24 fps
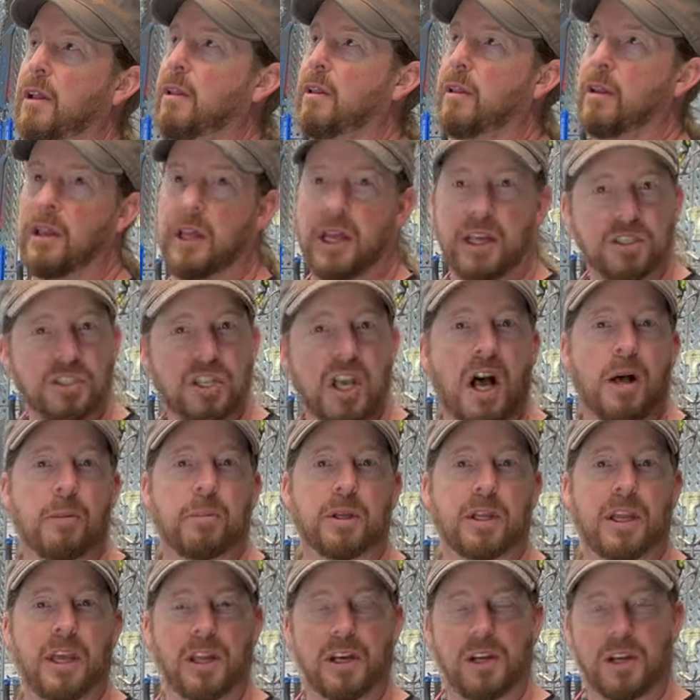less
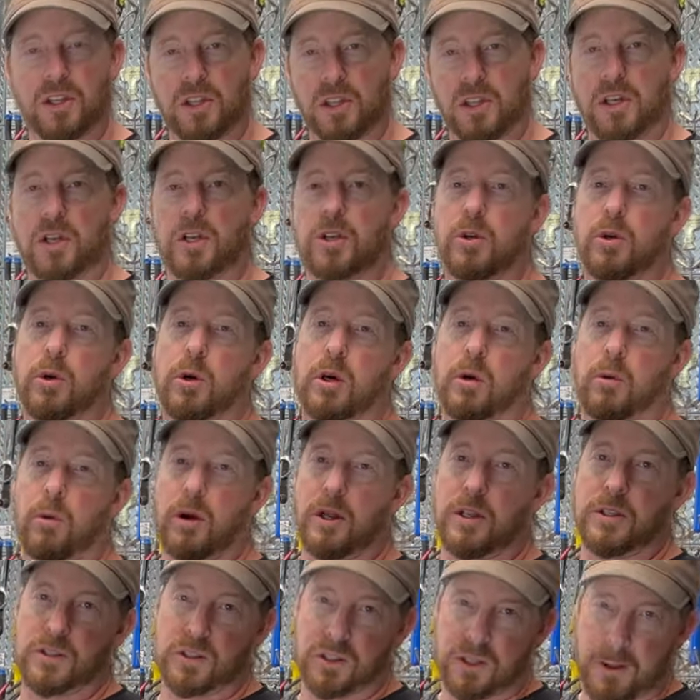complicated than the newer
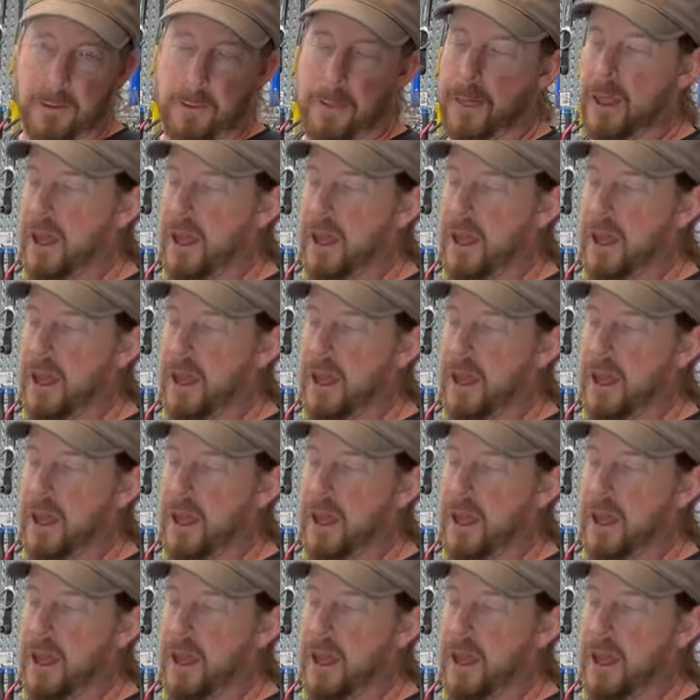ones,